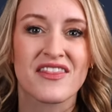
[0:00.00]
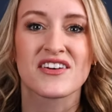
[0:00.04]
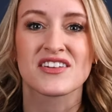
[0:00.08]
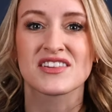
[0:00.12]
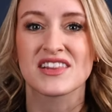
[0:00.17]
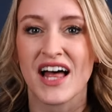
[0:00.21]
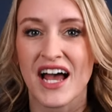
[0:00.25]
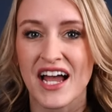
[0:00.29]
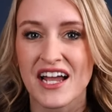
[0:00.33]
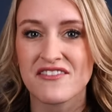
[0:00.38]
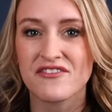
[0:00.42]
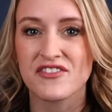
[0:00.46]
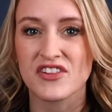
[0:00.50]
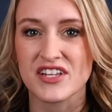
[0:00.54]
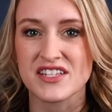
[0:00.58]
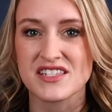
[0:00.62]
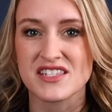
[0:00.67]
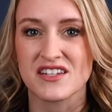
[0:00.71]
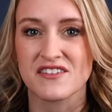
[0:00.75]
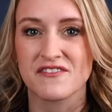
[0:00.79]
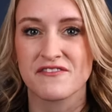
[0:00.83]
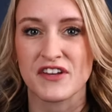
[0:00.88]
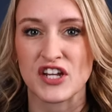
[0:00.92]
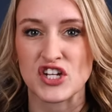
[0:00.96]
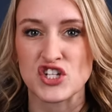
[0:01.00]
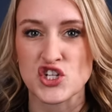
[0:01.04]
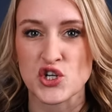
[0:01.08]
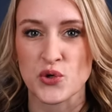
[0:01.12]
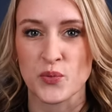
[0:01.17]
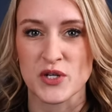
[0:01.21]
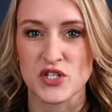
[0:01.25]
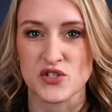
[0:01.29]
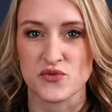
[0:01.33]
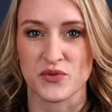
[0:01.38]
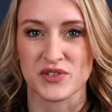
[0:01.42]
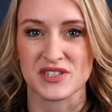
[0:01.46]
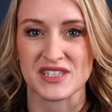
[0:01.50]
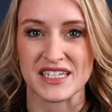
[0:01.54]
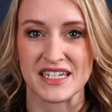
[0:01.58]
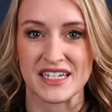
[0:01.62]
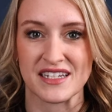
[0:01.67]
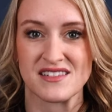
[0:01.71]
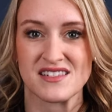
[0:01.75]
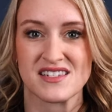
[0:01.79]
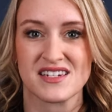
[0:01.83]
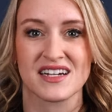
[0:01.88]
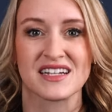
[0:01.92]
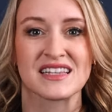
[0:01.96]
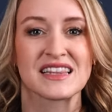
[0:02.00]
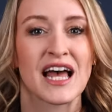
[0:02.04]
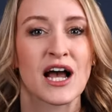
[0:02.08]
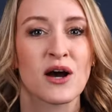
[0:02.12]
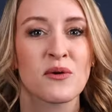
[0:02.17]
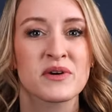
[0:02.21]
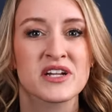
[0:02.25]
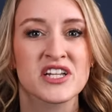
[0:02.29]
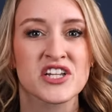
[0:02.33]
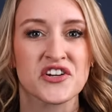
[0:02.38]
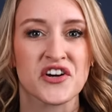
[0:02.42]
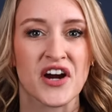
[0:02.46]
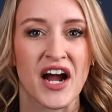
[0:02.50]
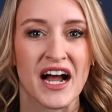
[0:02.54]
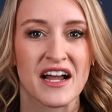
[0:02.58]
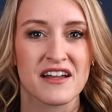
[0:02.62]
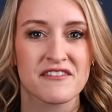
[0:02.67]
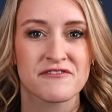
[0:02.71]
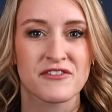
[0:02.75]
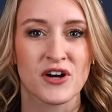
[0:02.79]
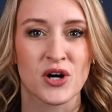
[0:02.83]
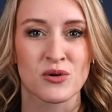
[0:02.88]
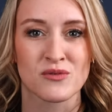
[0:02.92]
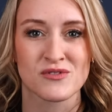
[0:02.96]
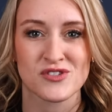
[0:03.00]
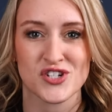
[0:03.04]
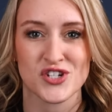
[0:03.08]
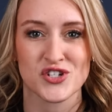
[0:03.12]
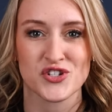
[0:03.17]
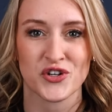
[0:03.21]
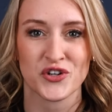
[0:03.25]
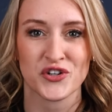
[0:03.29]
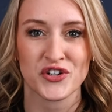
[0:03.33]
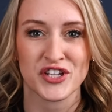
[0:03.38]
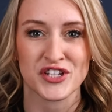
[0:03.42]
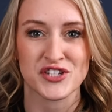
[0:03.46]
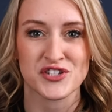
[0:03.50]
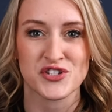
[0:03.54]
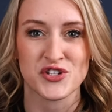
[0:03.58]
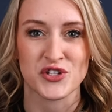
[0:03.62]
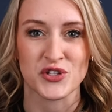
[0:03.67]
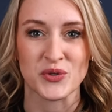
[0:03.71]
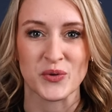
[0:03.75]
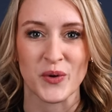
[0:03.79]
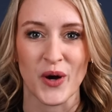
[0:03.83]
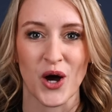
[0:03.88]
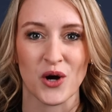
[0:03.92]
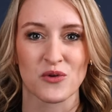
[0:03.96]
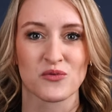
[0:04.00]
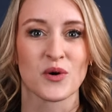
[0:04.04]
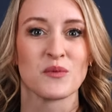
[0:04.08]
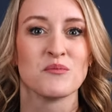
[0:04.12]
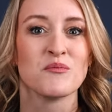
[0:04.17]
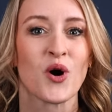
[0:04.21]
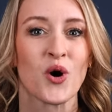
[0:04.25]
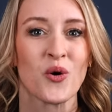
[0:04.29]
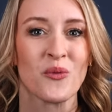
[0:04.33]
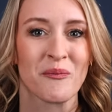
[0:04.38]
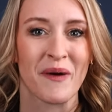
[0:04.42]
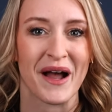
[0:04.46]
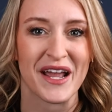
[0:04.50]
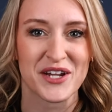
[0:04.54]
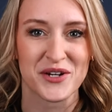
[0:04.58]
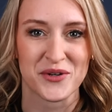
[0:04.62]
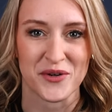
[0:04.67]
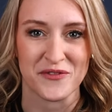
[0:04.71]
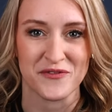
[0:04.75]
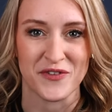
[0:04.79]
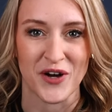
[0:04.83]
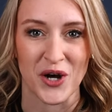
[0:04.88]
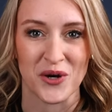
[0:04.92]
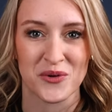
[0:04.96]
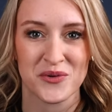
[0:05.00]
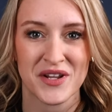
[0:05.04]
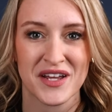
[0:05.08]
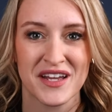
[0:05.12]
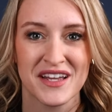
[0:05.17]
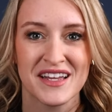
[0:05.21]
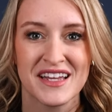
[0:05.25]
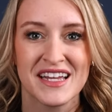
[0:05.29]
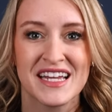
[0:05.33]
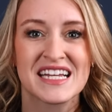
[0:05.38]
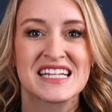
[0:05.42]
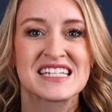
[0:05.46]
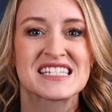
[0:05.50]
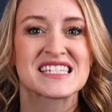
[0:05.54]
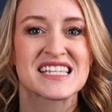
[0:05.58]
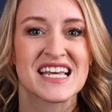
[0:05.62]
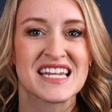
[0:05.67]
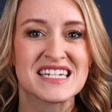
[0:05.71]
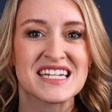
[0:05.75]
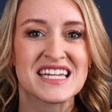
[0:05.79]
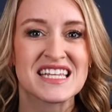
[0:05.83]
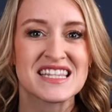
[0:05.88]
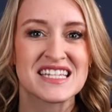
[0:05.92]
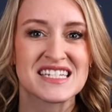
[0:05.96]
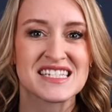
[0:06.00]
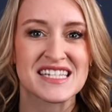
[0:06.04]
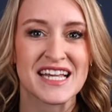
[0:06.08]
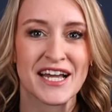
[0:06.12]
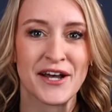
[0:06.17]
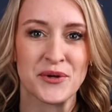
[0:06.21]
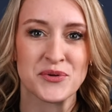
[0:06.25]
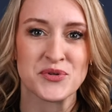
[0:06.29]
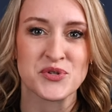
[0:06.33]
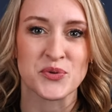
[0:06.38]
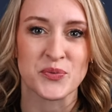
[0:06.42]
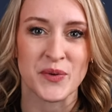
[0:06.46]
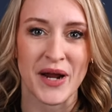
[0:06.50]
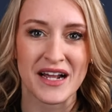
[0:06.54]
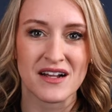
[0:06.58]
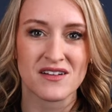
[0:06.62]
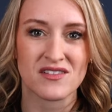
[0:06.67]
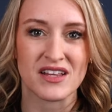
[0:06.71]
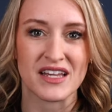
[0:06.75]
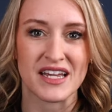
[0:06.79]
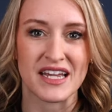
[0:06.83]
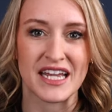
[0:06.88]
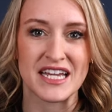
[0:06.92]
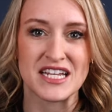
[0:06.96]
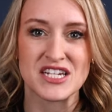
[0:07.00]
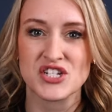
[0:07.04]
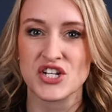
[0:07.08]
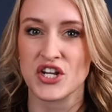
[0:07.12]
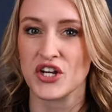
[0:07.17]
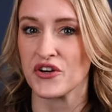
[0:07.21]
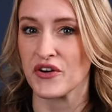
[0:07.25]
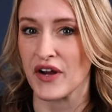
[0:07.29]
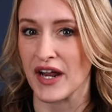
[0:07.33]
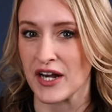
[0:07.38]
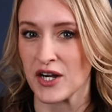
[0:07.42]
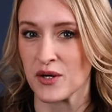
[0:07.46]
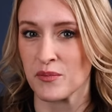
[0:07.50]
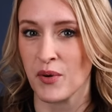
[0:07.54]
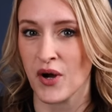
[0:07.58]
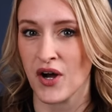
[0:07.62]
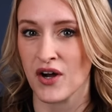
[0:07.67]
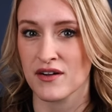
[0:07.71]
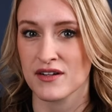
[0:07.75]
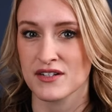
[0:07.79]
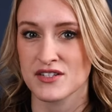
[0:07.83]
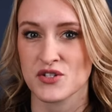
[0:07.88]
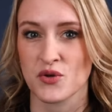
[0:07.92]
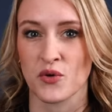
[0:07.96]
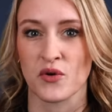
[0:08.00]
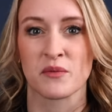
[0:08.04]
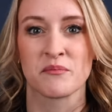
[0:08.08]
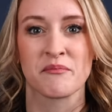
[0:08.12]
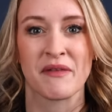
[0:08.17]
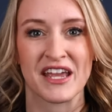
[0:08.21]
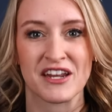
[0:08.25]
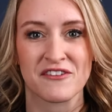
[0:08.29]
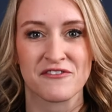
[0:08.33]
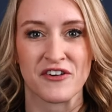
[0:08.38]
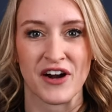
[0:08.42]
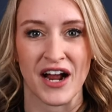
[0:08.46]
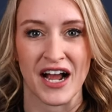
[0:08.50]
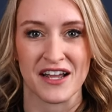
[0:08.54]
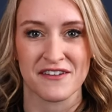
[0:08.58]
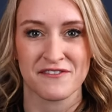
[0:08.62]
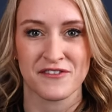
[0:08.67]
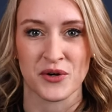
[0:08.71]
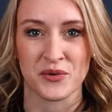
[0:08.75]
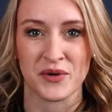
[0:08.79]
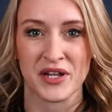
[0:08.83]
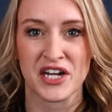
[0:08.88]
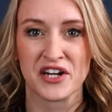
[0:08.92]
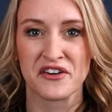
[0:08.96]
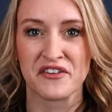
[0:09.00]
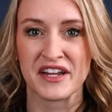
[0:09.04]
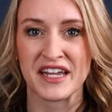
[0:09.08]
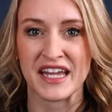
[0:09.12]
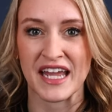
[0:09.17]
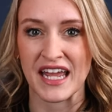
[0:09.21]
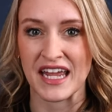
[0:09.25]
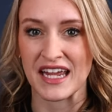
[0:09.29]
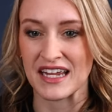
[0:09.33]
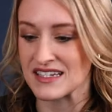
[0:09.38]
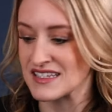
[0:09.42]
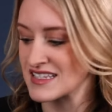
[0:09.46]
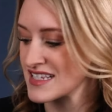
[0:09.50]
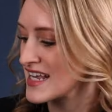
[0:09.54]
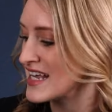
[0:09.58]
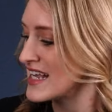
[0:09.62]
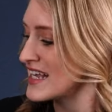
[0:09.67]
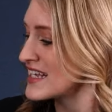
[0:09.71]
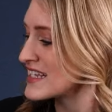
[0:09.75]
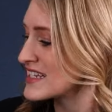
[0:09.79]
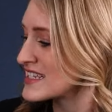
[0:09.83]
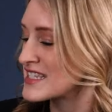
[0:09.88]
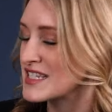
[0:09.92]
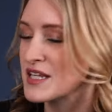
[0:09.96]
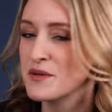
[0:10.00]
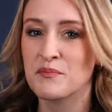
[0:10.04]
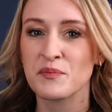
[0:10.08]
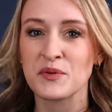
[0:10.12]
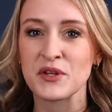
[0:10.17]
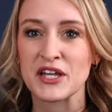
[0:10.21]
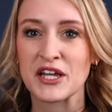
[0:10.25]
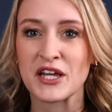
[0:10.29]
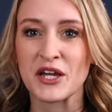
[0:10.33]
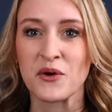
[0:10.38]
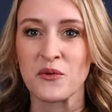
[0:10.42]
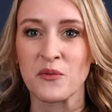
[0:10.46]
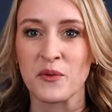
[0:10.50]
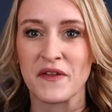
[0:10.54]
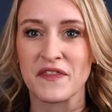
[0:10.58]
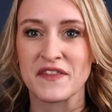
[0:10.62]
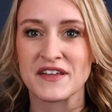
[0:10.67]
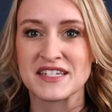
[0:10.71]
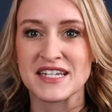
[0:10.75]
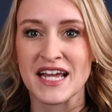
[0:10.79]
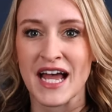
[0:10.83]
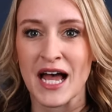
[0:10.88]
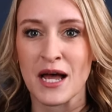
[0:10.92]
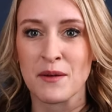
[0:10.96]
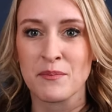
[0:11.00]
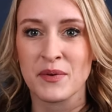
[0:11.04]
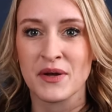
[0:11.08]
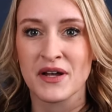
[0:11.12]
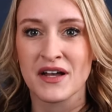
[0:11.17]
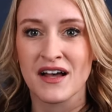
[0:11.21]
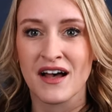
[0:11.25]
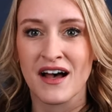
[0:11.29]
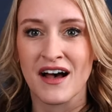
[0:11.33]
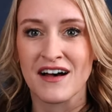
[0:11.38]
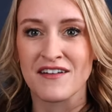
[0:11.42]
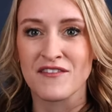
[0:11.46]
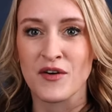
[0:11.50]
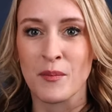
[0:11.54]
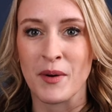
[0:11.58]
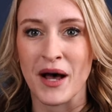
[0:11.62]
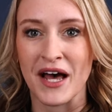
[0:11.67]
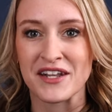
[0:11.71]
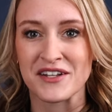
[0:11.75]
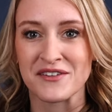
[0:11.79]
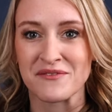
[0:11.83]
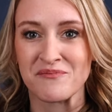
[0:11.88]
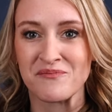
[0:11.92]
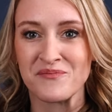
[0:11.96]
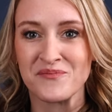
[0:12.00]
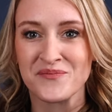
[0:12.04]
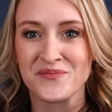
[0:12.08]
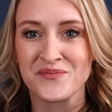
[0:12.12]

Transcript: the Live Listen feature was released, allowing your iPhone to turn into a remote microphone, sending the sound directly into your AirPods or Made For iPhone hearing aids simply with the tap of a button.